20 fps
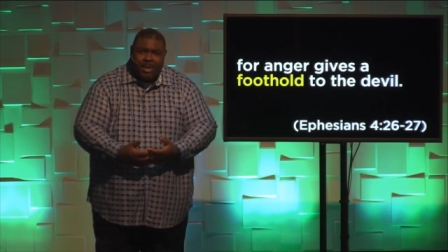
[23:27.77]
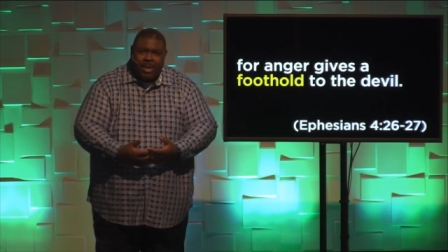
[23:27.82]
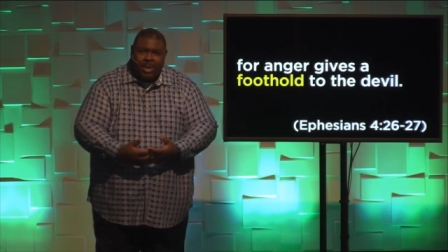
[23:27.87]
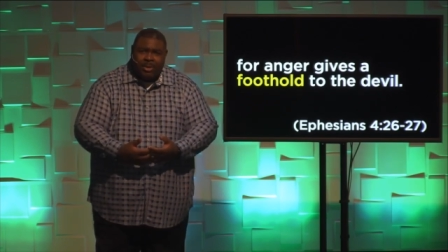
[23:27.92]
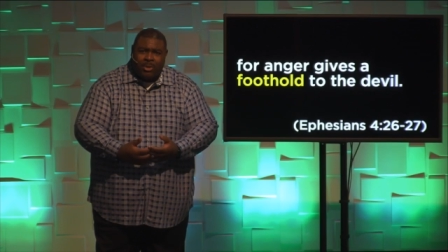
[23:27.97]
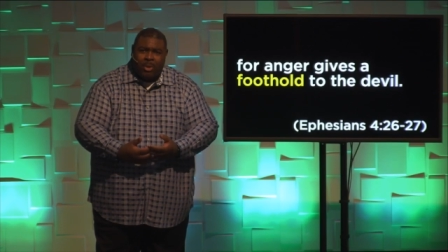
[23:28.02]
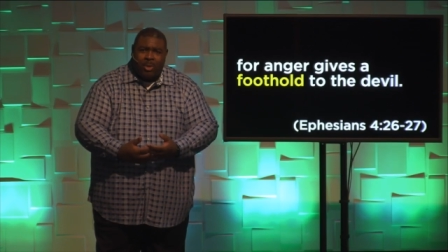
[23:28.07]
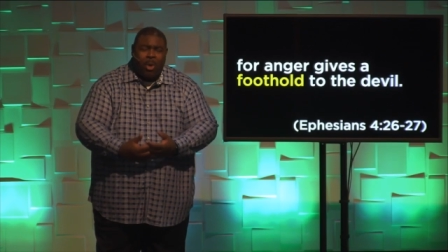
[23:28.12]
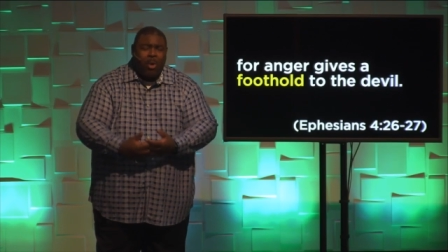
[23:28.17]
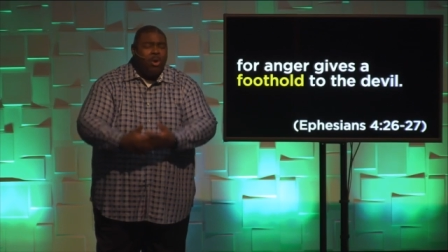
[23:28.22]

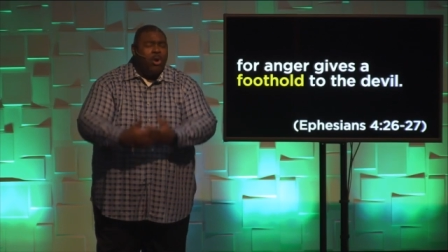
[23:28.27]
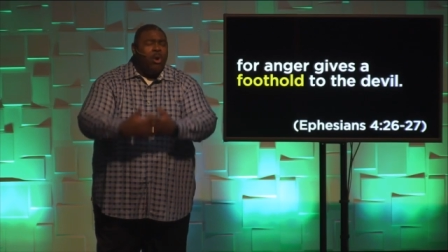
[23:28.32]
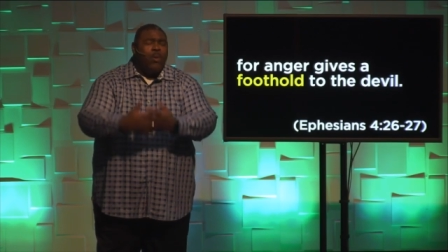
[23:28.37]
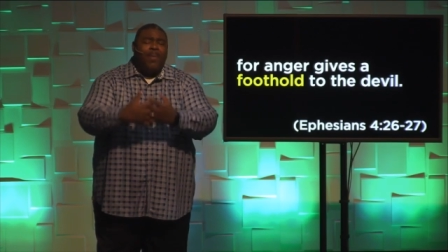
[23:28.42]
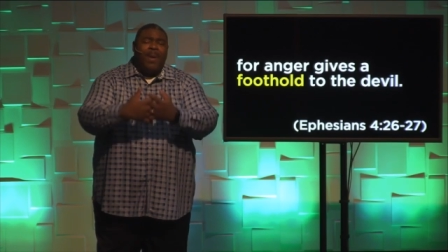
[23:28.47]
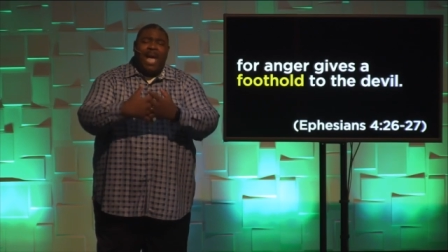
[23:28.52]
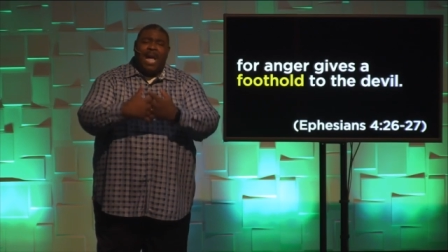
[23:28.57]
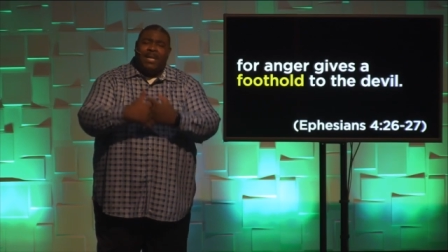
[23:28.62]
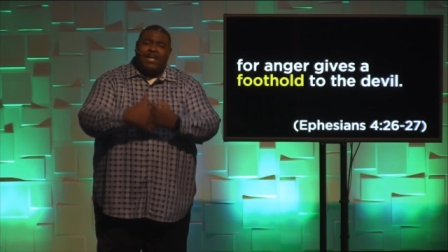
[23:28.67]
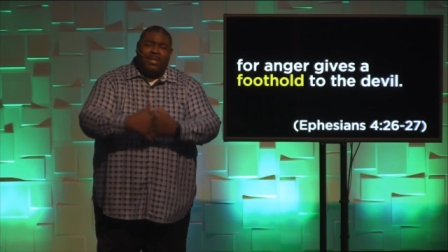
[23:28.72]
So don't go
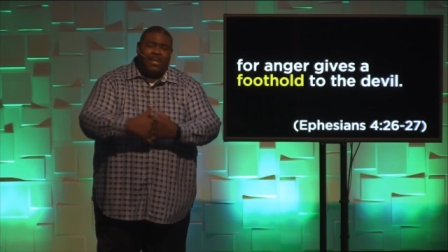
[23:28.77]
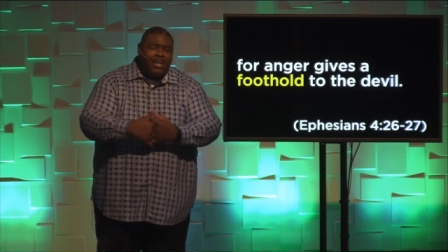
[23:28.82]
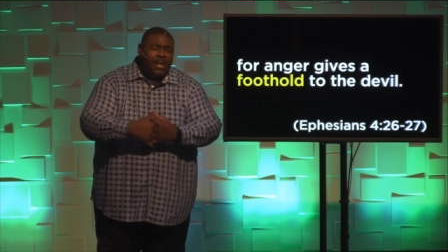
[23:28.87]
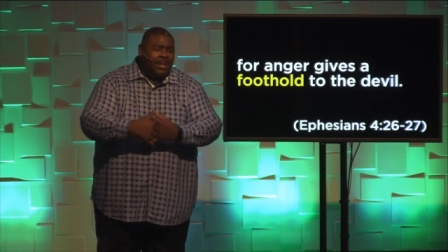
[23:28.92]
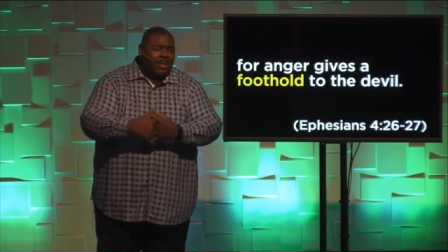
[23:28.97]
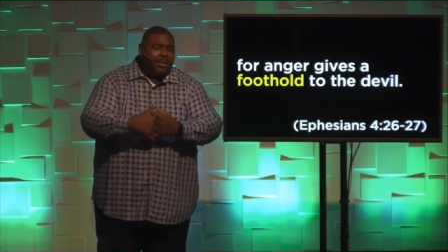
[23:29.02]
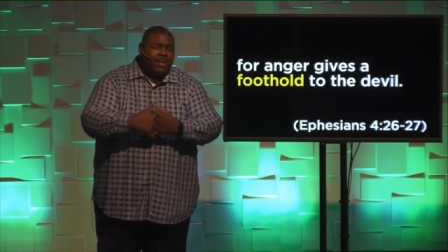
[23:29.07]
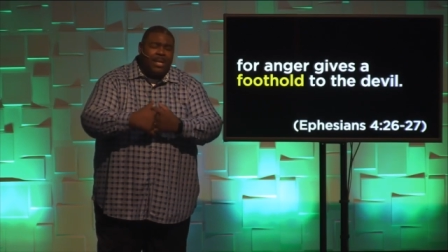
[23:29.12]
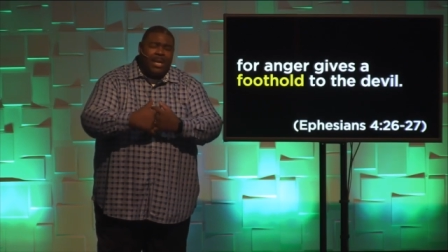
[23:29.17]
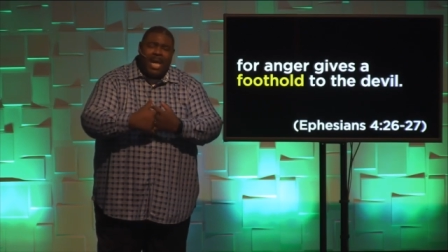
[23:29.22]
back to,
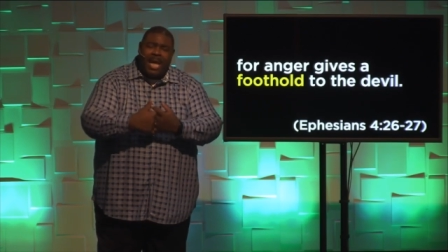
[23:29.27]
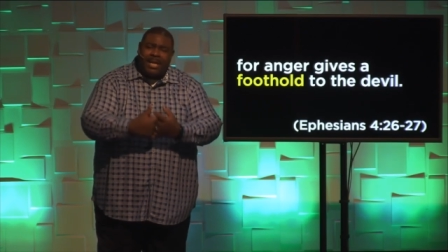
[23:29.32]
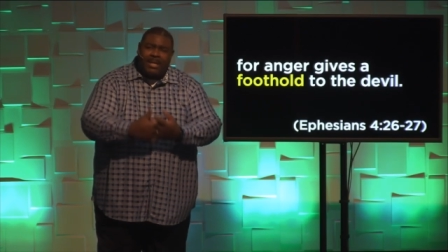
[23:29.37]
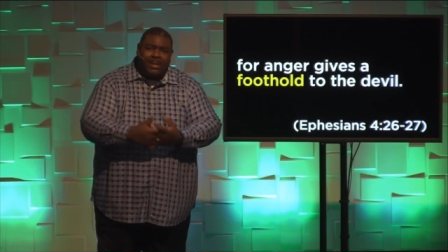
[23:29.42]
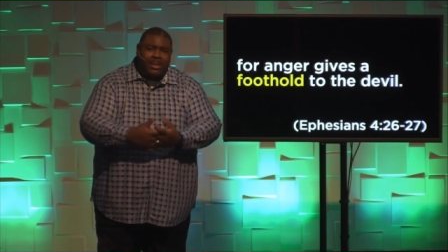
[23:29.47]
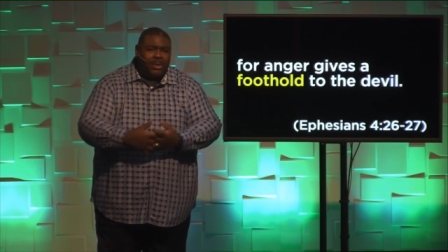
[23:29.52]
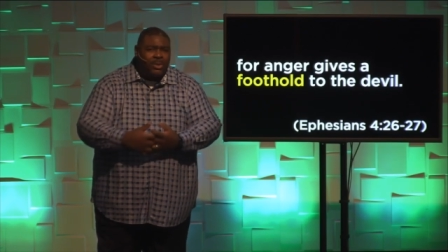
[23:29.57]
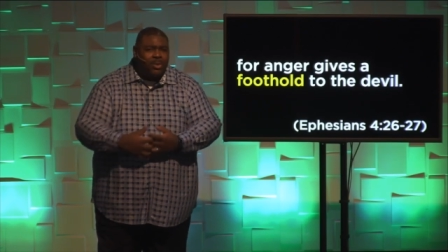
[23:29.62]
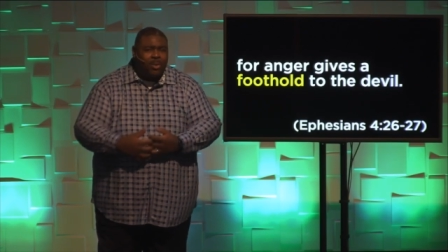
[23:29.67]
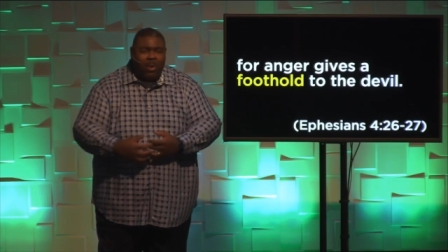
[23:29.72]
to
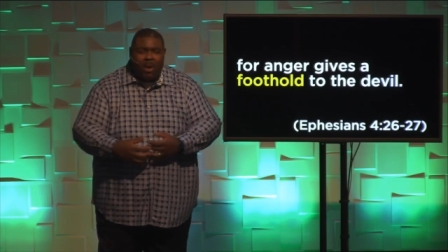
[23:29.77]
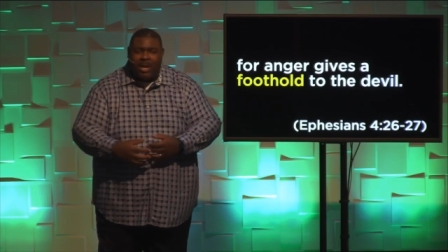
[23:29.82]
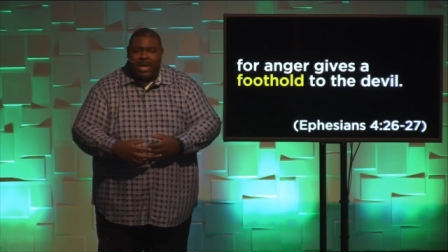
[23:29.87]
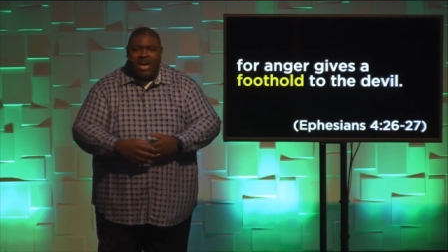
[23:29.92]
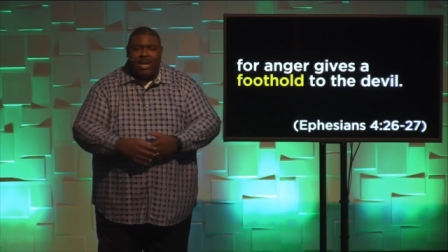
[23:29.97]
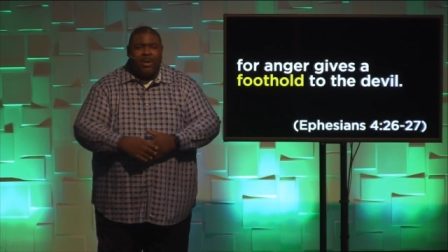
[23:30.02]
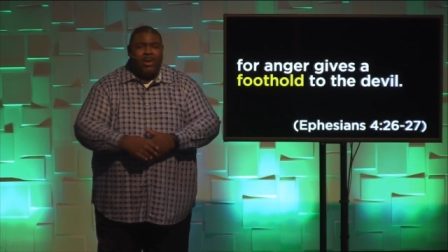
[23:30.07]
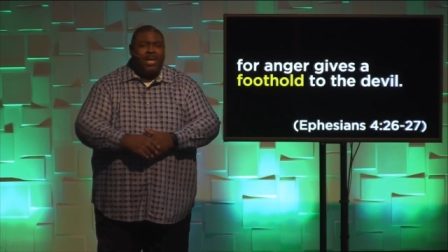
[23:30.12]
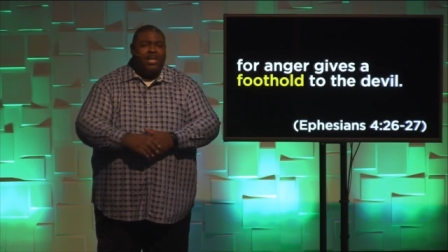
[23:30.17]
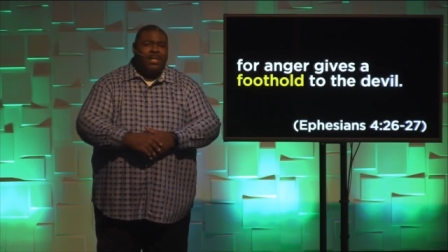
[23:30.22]
Exodus 20
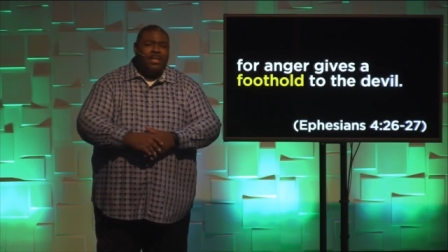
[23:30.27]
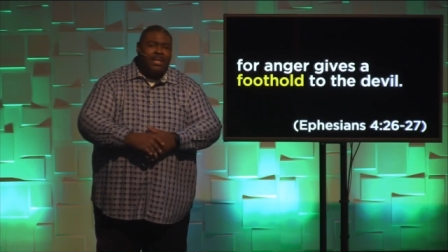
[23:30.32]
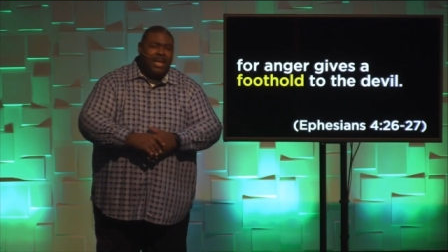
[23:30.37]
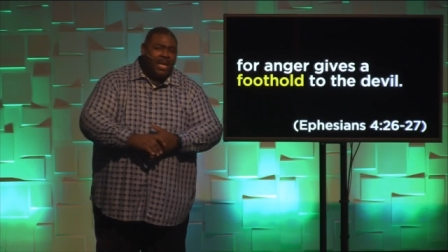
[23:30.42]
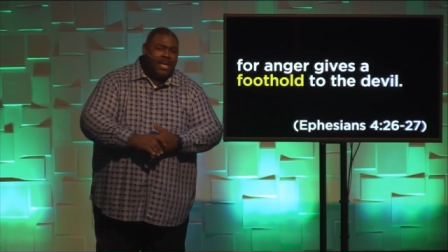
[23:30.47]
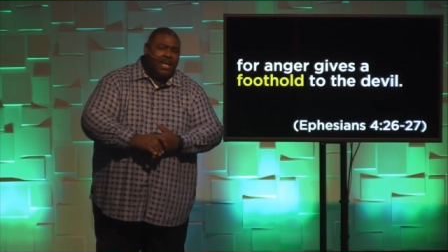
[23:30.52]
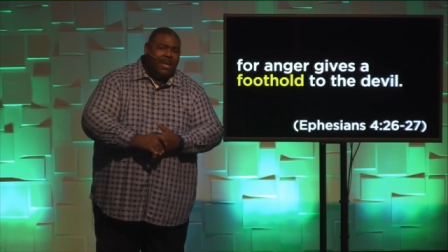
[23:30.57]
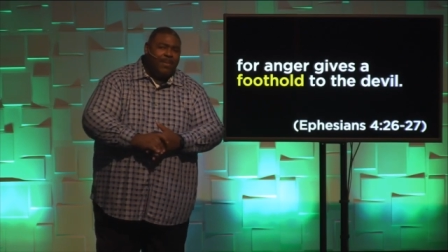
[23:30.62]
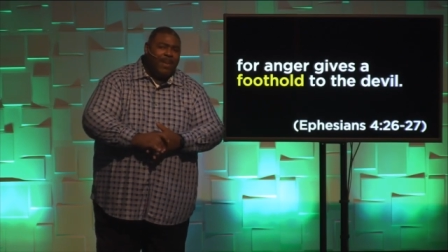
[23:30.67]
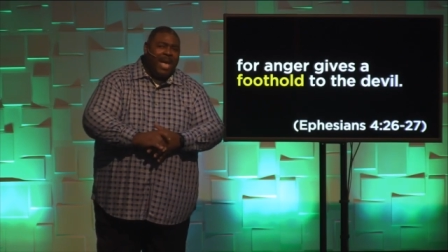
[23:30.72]
and look at the Ten
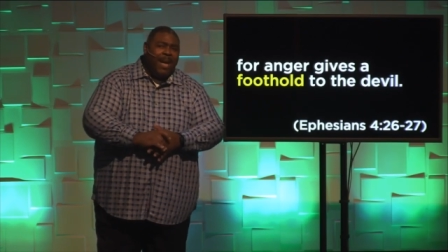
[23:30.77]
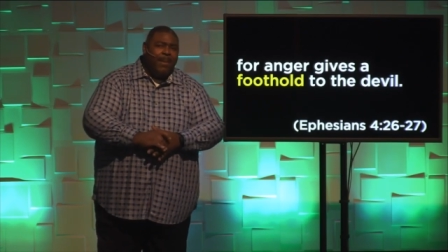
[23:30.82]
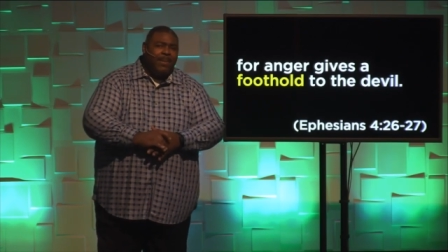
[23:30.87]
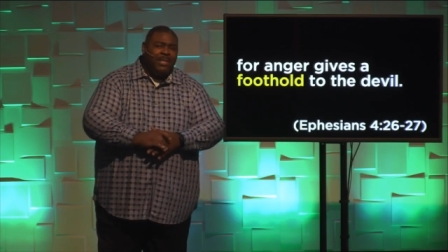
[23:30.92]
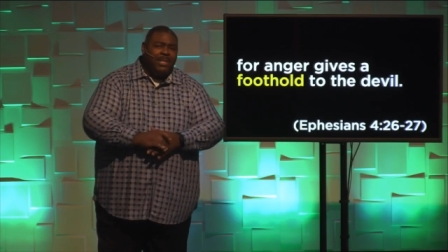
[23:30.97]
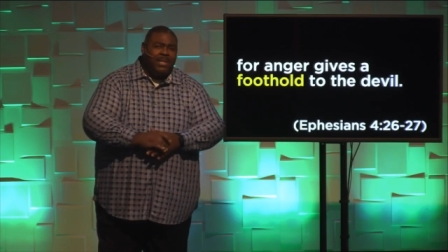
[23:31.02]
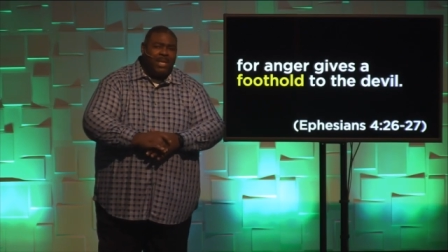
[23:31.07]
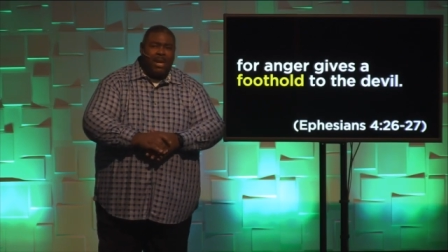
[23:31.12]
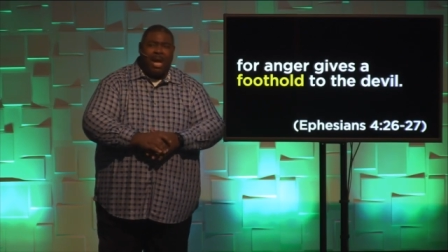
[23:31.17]
Commandments and say,